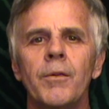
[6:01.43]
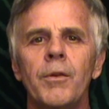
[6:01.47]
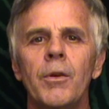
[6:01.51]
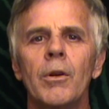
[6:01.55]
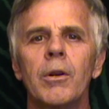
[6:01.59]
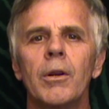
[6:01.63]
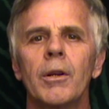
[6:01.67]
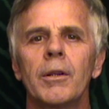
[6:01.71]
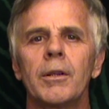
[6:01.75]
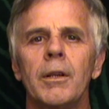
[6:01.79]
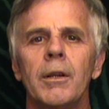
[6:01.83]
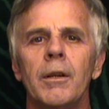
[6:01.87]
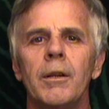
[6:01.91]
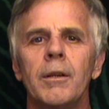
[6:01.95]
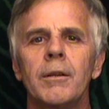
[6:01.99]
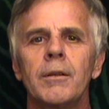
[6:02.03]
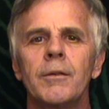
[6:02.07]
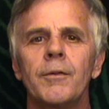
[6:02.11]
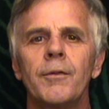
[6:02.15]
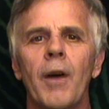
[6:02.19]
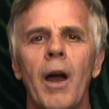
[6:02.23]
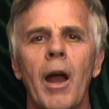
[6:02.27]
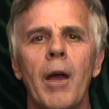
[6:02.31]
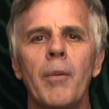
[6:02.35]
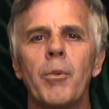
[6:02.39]
if you looked at
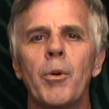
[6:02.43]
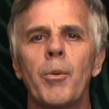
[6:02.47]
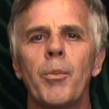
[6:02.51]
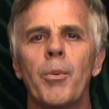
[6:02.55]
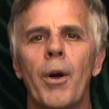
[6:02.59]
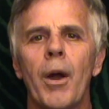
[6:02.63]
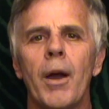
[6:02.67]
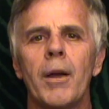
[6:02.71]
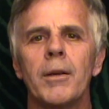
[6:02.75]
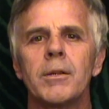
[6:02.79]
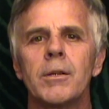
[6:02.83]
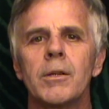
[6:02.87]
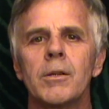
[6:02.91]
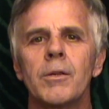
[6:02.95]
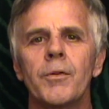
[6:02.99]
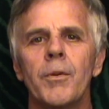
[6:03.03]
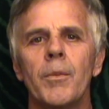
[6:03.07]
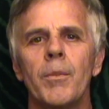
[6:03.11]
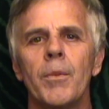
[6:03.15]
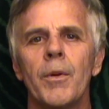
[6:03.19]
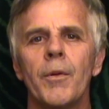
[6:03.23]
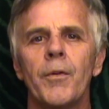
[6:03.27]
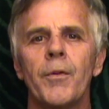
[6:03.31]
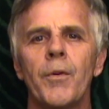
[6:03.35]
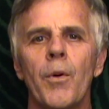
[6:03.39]
fiber prices
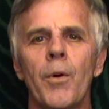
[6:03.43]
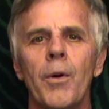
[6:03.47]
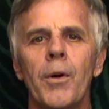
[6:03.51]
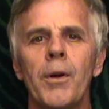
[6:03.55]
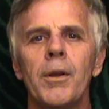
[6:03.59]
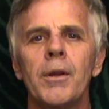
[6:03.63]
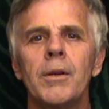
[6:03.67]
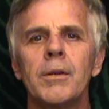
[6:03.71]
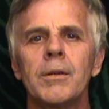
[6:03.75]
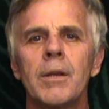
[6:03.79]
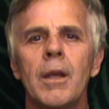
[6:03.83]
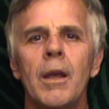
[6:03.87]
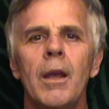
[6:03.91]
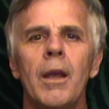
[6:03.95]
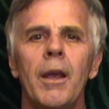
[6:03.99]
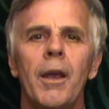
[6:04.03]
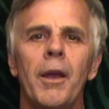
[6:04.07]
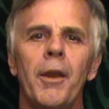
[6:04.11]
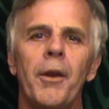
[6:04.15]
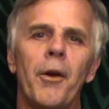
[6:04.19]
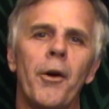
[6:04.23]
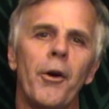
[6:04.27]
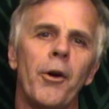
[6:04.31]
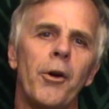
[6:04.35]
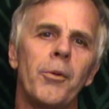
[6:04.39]
from the 40s
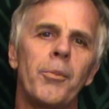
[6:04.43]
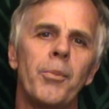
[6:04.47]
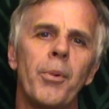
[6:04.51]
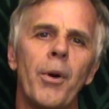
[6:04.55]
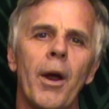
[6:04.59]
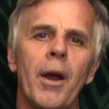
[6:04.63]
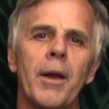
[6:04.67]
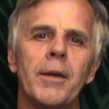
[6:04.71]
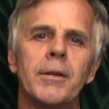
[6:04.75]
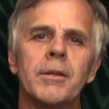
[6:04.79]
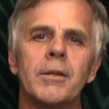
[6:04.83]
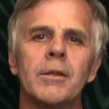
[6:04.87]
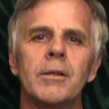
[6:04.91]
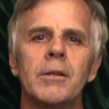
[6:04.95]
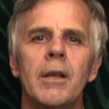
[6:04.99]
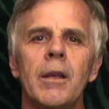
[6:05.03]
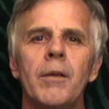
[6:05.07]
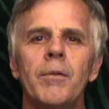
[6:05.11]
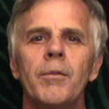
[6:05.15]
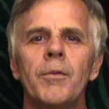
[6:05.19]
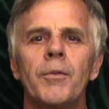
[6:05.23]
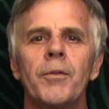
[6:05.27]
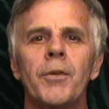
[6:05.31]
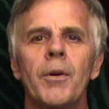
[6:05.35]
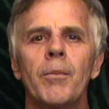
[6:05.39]
and hurd prices
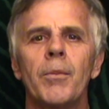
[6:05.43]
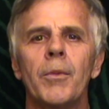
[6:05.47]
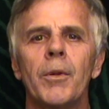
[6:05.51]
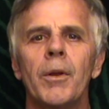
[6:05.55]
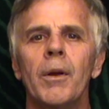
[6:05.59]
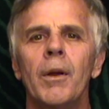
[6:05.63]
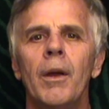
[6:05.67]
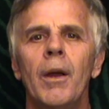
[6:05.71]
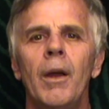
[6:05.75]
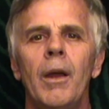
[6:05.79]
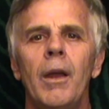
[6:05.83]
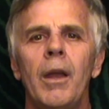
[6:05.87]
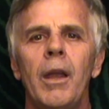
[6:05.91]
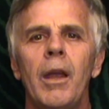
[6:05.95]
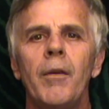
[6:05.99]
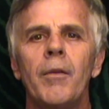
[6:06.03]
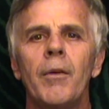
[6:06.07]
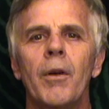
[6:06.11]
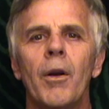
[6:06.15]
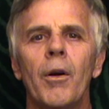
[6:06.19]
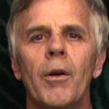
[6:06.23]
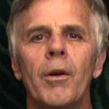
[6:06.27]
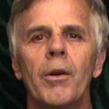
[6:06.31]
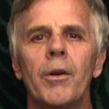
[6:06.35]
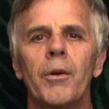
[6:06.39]
even from the
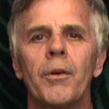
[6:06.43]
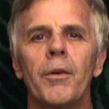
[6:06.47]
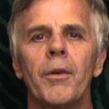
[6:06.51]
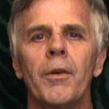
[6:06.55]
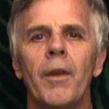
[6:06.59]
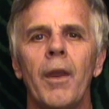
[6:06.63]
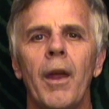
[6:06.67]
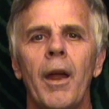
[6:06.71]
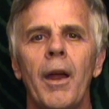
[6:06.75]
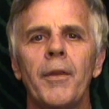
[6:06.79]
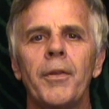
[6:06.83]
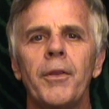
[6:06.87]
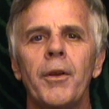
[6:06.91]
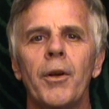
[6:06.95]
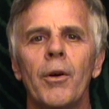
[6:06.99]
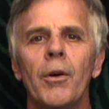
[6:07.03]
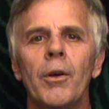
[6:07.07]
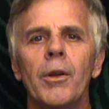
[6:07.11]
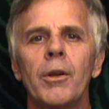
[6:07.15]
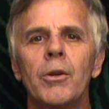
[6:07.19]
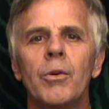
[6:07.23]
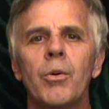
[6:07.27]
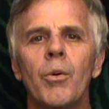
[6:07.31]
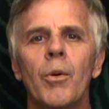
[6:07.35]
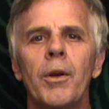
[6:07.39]
even earlier than that, the
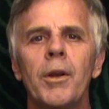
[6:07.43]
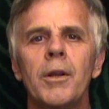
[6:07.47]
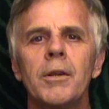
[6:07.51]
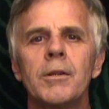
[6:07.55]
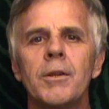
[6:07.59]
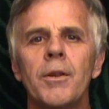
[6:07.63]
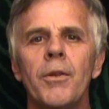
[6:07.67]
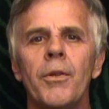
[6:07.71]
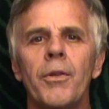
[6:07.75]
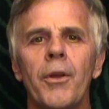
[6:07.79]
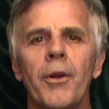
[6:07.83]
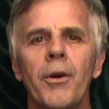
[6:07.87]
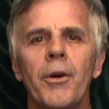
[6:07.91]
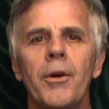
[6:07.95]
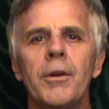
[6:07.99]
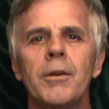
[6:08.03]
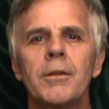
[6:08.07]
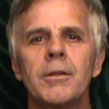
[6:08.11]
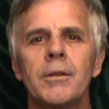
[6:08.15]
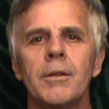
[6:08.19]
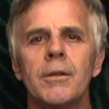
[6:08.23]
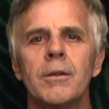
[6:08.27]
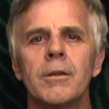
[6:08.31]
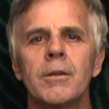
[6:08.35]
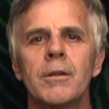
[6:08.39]
early 20s and
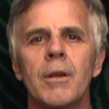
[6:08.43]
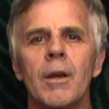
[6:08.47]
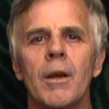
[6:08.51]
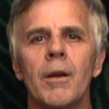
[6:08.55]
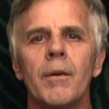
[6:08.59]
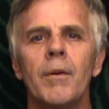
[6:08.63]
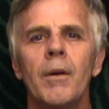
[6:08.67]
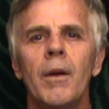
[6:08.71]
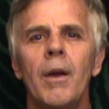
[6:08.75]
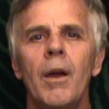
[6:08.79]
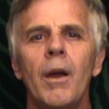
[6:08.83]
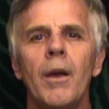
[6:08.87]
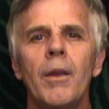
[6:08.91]
30s and stuff,